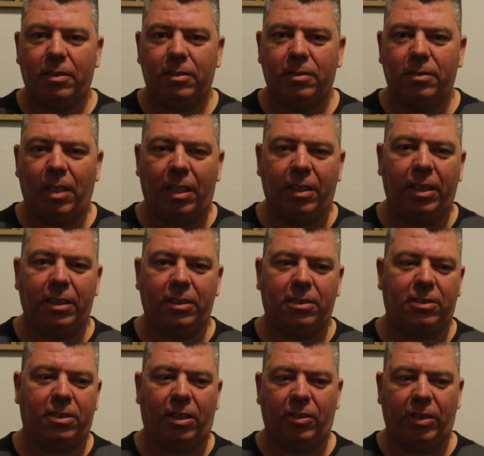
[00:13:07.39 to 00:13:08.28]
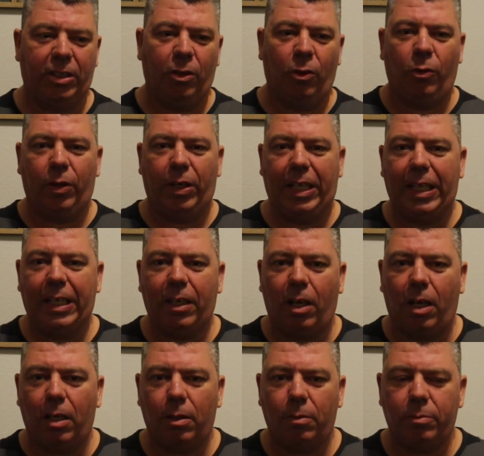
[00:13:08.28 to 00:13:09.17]
Not necessarily going in
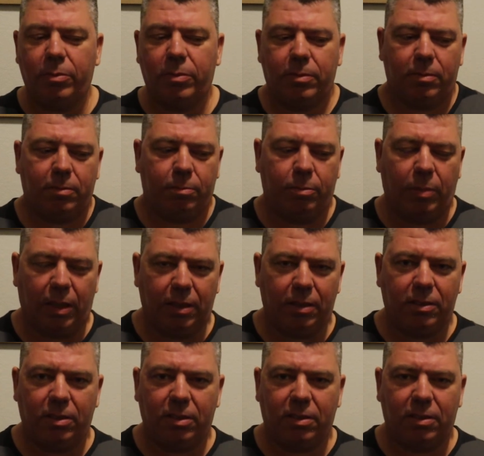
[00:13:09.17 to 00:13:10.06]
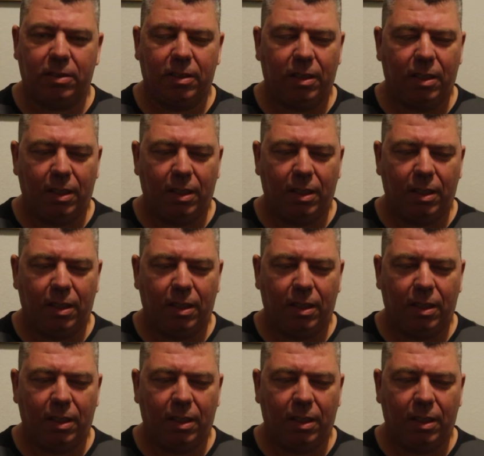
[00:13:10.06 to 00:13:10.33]
on him, but just